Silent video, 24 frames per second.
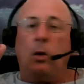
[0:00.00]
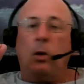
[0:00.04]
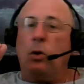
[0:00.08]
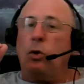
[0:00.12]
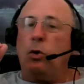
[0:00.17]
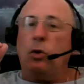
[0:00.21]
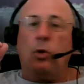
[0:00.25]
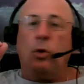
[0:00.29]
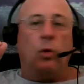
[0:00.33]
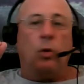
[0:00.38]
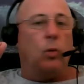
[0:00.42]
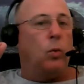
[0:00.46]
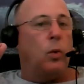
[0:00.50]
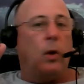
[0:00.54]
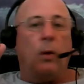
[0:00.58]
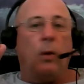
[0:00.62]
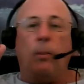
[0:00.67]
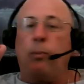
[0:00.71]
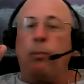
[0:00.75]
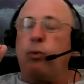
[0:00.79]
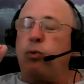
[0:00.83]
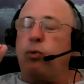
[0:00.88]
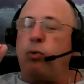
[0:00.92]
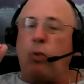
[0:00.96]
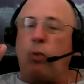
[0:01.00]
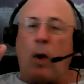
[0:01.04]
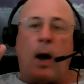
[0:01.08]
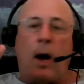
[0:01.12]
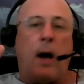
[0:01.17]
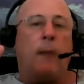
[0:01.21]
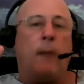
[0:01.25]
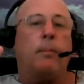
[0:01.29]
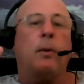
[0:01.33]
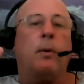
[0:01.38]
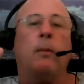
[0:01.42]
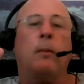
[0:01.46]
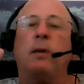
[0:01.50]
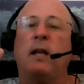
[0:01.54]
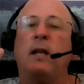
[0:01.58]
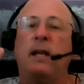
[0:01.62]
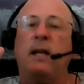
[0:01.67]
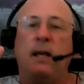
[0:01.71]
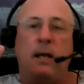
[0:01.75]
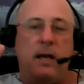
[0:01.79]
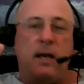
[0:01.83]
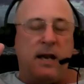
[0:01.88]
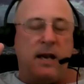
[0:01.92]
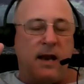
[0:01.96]
You will
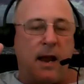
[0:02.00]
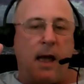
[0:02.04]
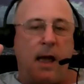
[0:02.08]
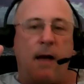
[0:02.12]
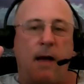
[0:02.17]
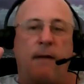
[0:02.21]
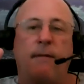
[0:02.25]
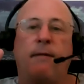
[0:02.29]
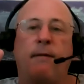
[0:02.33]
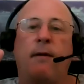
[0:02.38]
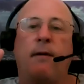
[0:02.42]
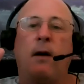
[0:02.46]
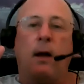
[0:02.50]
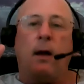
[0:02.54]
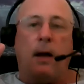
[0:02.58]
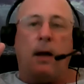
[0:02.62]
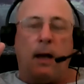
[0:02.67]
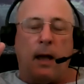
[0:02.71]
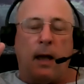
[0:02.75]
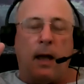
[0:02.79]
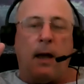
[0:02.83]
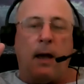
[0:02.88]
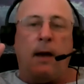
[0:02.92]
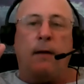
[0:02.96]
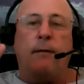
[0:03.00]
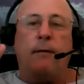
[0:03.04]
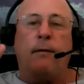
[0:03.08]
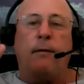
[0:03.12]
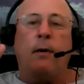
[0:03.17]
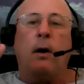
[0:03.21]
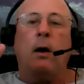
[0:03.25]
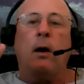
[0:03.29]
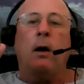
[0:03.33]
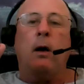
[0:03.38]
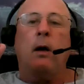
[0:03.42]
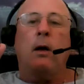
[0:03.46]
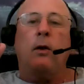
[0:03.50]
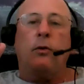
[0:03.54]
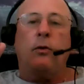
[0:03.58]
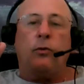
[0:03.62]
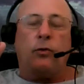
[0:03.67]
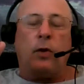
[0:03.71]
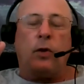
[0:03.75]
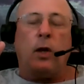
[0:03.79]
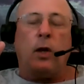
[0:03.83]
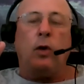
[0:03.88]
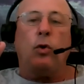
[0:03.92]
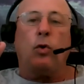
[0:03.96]
probably never, ever
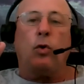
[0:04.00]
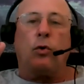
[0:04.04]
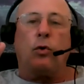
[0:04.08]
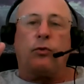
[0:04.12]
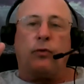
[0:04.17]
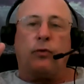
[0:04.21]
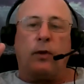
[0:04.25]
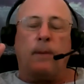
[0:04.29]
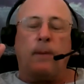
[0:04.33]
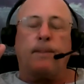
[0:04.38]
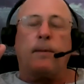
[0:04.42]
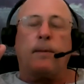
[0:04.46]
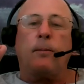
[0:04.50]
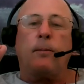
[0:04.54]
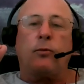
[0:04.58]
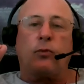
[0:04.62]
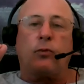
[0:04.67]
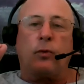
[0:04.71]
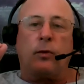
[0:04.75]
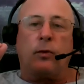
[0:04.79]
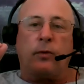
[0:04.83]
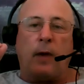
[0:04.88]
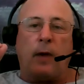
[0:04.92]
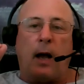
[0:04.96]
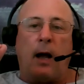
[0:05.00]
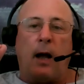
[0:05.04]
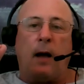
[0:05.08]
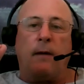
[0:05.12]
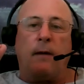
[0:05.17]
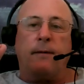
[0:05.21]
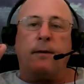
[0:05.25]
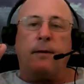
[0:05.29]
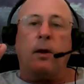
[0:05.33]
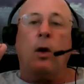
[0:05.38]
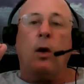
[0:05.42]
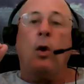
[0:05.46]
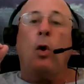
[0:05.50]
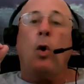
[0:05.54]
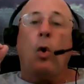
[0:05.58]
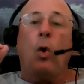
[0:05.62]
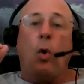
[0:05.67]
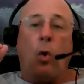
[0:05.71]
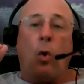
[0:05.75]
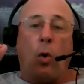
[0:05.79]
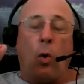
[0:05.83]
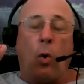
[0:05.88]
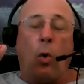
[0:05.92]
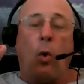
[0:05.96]
see your symptoms resolve
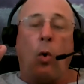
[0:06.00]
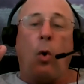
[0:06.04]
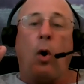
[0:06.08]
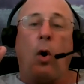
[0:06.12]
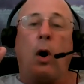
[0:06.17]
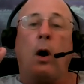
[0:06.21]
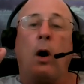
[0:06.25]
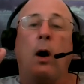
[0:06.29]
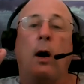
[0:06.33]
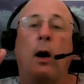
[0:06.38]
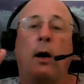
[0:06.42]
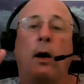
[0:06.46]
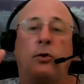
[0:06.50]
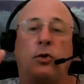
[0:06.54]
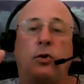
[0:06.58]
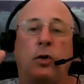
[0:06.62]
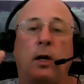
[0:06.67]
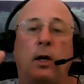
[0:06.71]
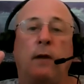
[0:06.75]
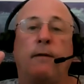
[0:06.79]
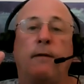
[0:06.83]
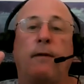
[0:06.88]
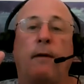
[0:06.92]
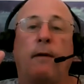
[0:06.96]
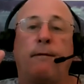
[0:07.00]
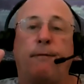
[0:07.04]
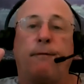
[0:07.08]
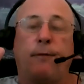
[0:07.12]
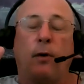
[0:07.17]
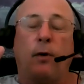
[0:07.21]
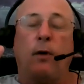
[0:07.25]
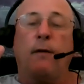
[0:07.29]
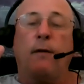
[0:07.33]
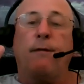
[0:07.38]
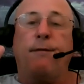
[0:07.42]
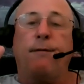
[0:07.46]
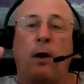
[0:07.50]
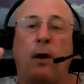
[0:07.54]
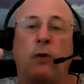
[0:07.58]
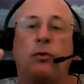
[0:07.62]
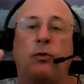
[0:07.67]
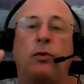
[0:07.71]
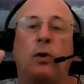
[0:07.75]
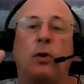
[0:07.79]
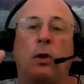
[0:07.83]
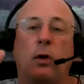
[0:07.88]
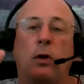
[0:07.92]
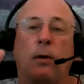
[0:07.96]
or achieve a full
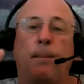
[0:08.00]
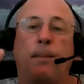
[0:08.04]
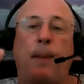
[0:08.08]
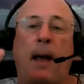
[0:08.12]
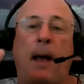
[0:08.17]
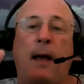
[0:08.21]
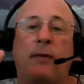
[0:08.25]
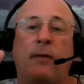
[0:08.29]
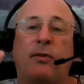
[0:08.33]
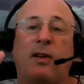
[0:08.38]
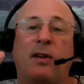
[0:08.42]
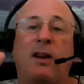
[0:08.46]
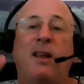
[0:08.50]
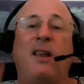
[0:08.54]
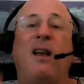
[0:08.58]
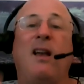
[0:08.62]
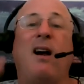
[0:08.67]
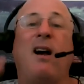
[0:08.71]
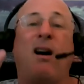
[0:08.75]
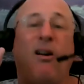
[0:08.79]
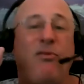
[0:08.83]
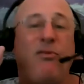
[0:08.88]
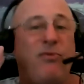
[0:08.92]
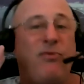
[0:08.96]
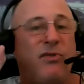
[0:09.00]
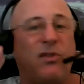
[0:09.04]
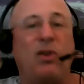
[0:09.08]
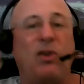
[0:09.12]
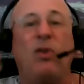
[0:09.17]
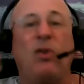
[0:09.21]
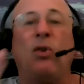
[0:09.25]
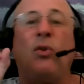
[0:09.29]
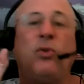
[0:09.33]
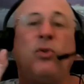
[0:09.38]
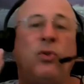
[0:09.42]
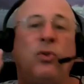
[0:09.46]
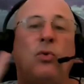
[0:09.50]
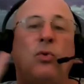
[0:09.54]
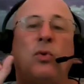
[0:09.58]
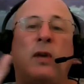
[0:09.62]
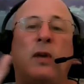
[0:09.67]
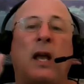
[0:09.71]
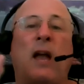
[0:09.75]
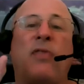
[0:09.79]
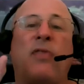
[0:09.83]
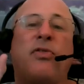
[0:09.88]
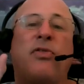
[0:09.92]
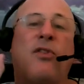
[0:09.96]
functional capacity until you
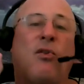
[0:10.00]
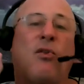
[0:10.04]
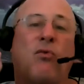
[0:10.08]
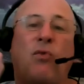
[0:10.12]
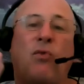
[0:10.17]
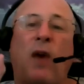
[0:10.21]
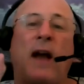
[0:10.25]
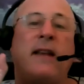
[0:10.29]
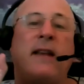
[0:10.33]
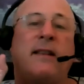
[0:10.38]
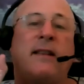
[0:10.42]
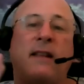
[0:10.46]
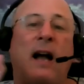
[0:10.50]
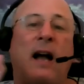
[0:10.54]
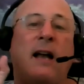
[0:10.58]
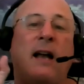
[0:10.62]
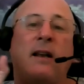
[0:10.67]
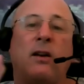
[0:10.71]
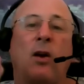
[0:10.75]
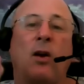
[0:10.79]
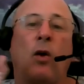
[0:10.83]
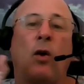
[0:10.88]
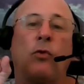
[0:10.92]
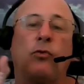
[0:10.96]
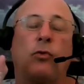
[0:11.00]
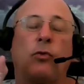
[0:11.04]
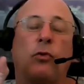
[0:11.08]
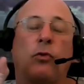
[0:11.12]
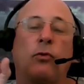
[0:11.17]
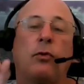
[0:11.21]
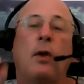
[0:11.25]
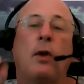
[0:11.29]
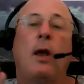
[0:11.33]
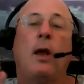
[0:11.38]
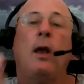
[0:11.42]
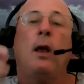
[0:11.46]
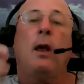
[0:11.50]
get the right diagnosis.